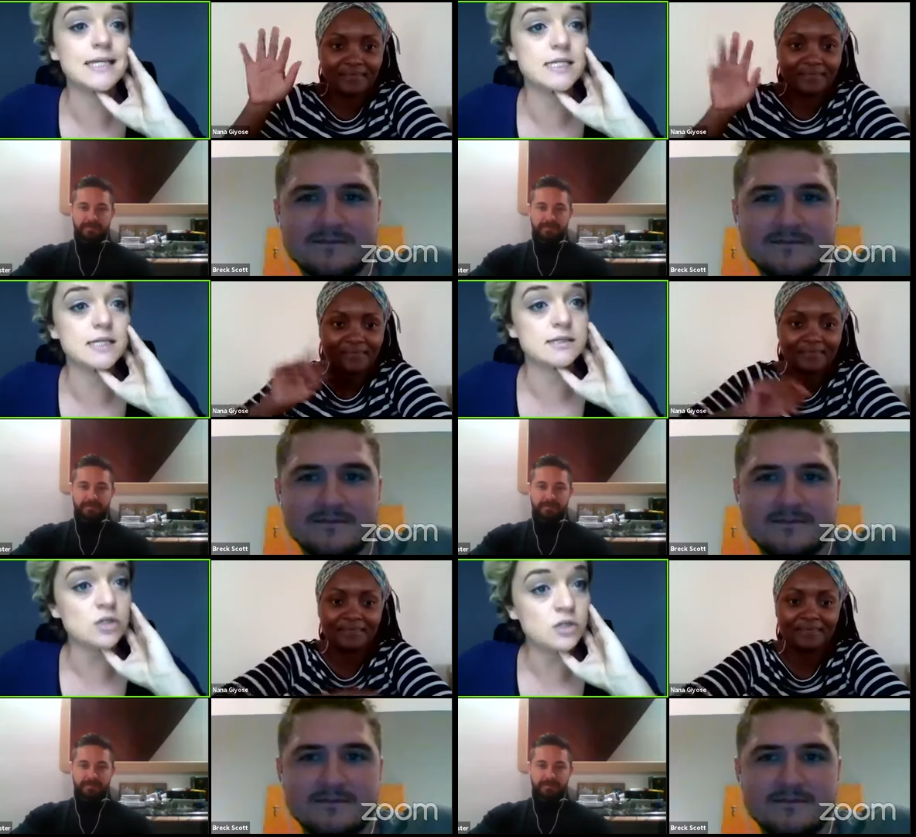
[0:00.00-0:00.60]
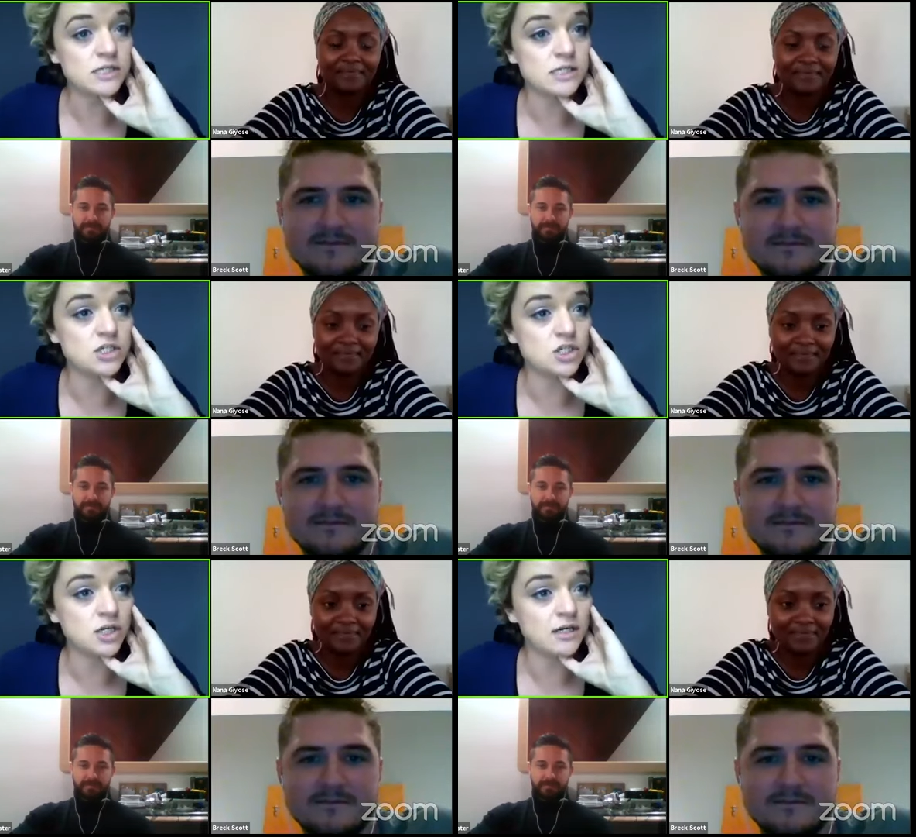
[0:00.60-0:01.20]
Speaker 1: isiZulu
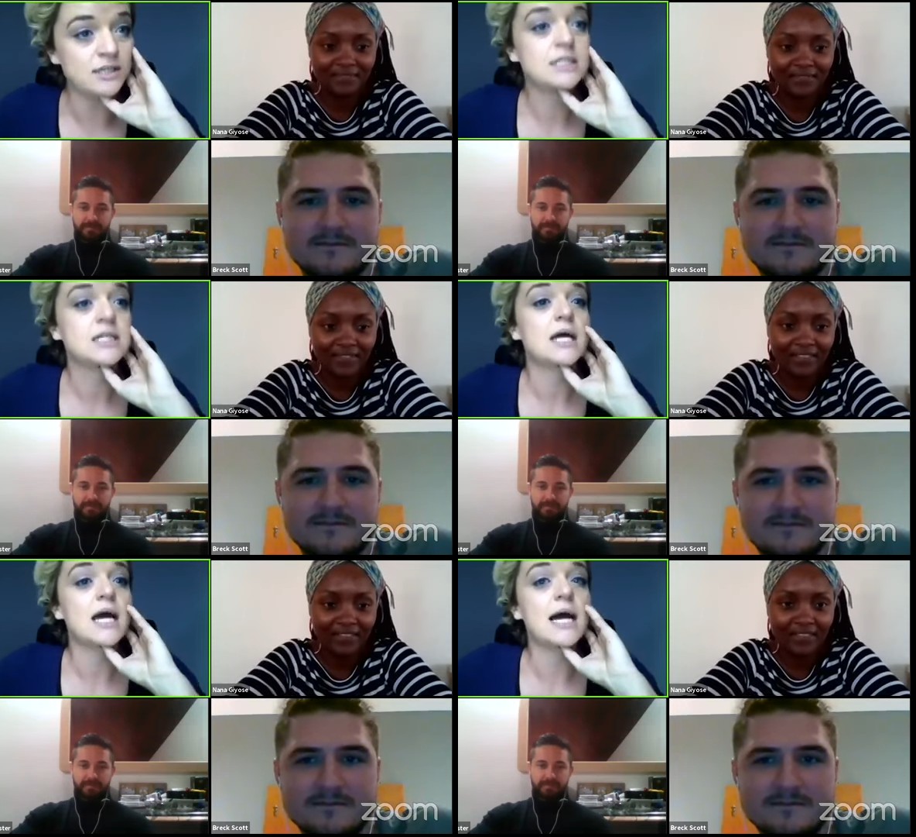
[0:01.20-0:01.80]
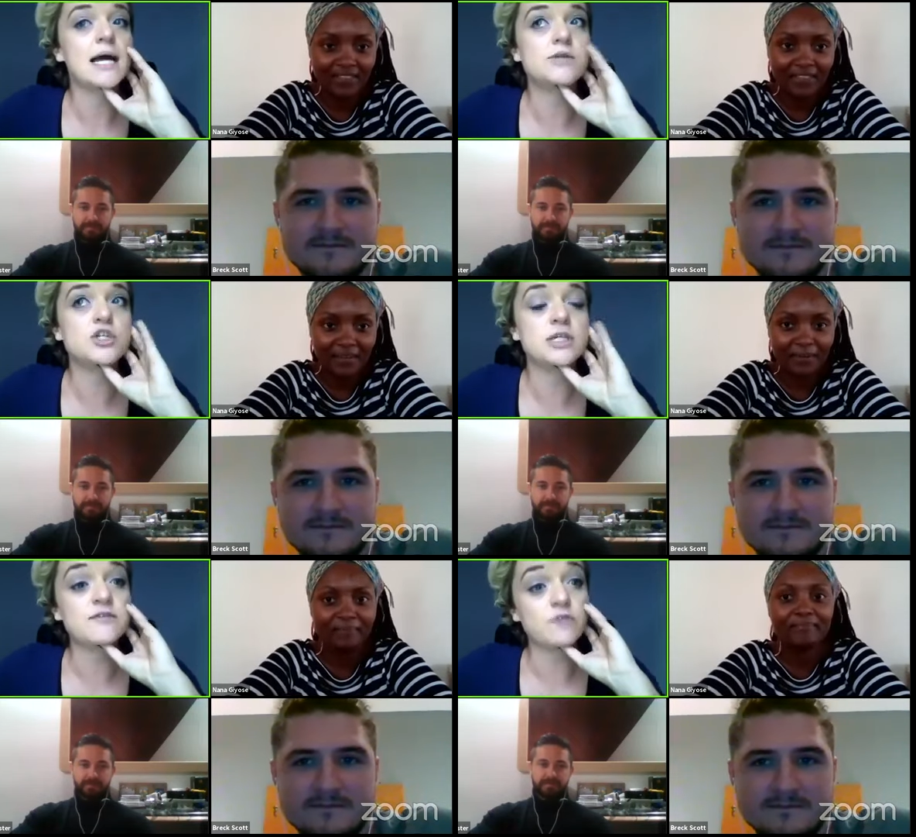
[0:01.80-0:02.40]
teacher, and
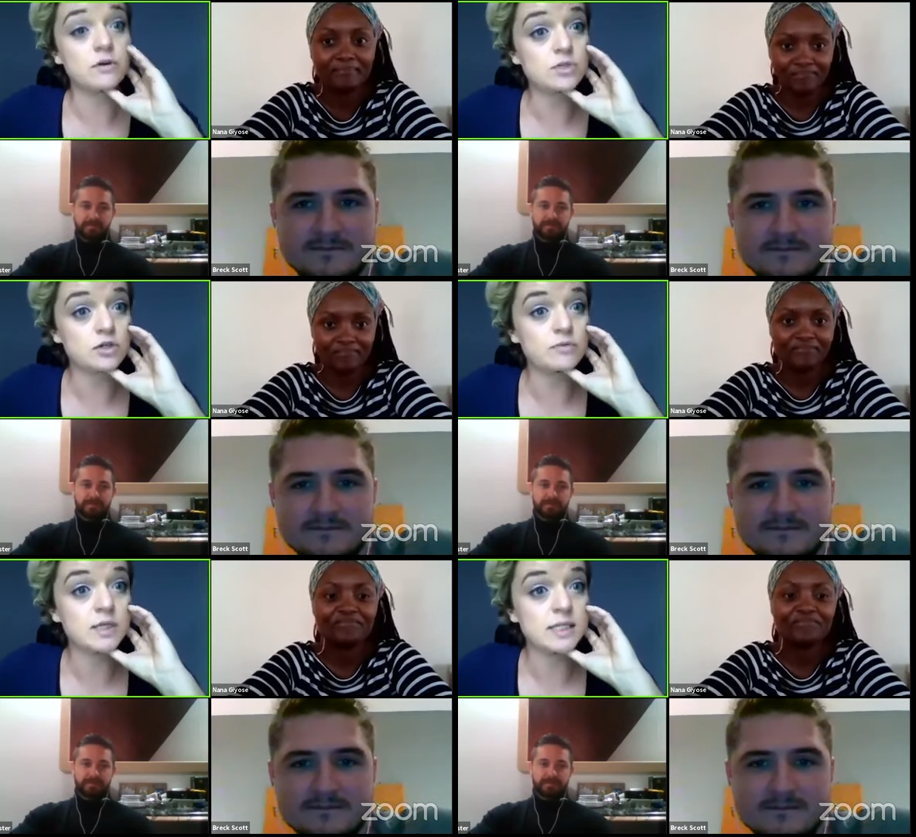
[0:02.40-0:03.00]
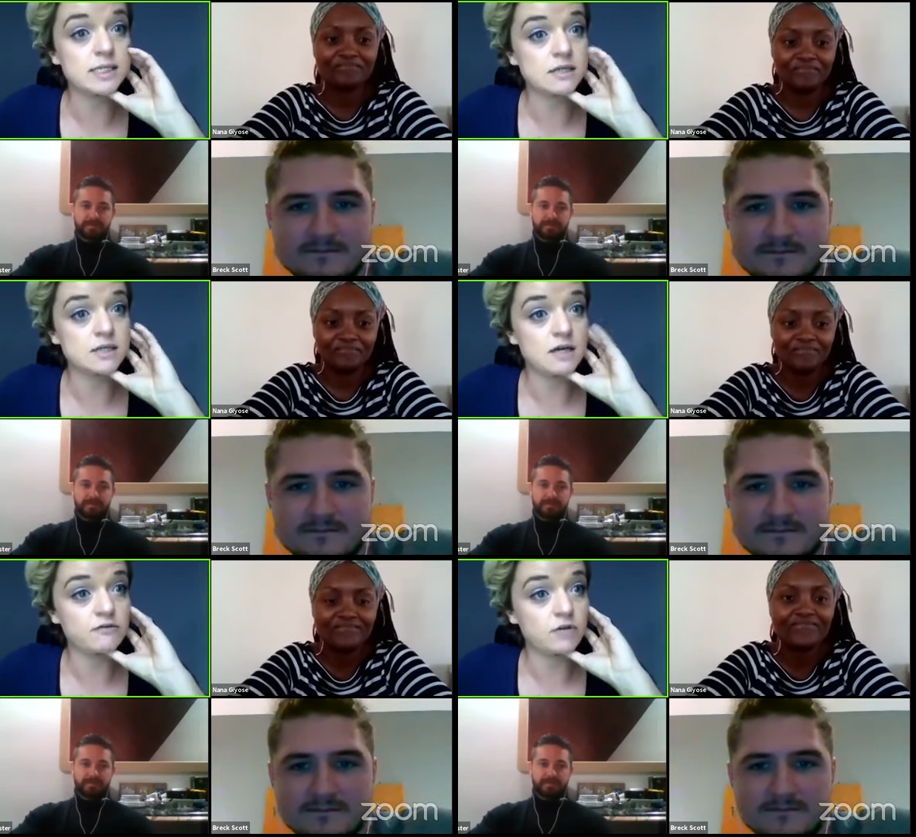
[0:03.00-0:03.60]
she is from Durban, South
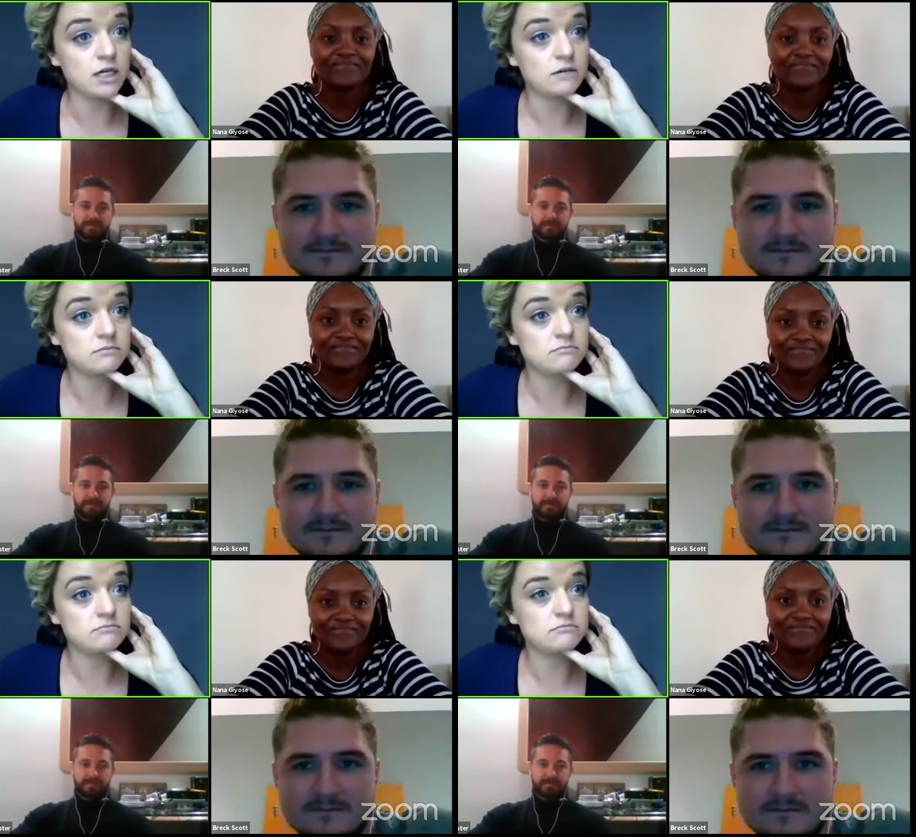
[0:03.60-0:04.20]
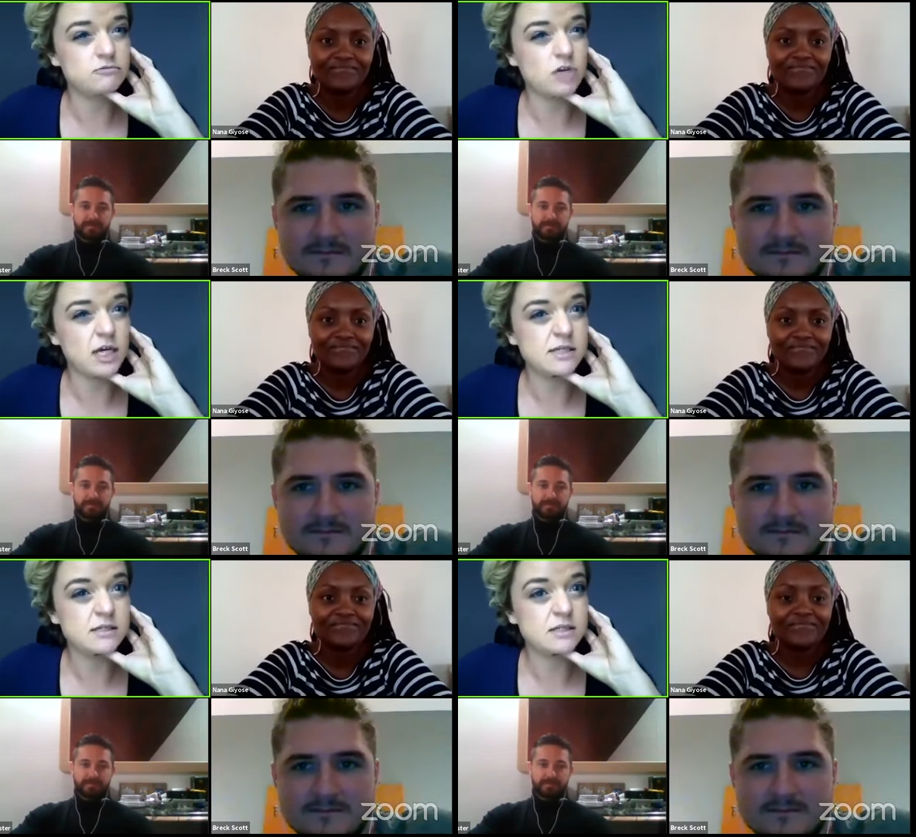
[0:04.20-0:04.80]
Africa,
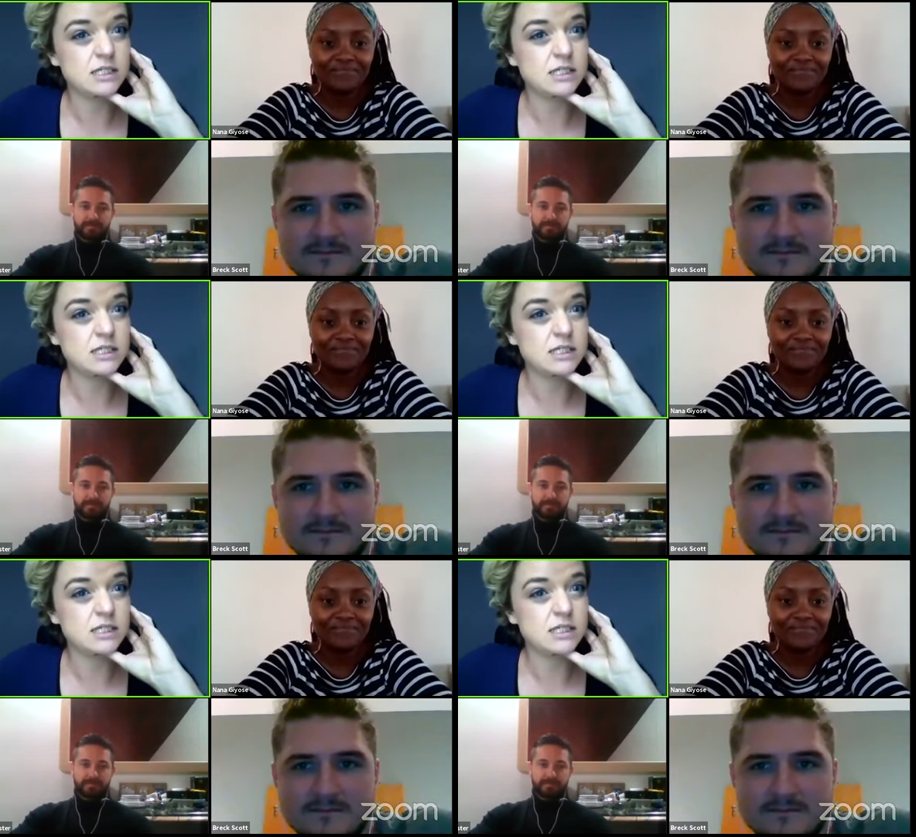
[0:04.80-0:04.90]
right?